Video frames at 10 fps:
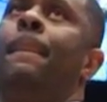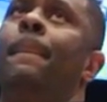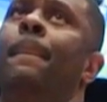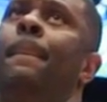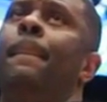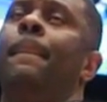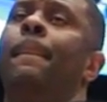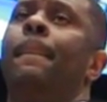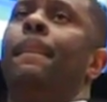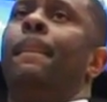uh, you
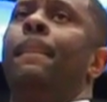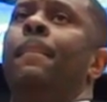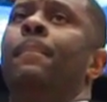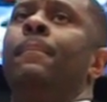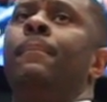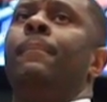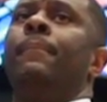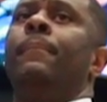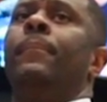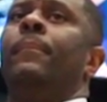know he, he
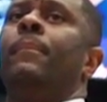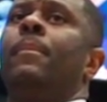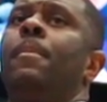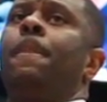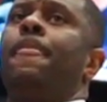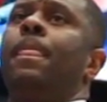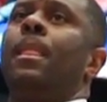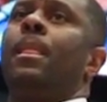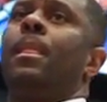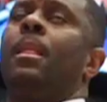yells, but still he
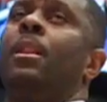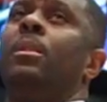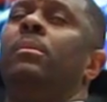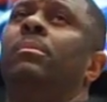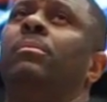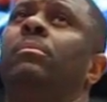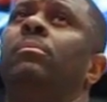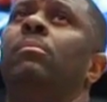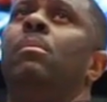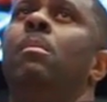got his shirt tucked in, still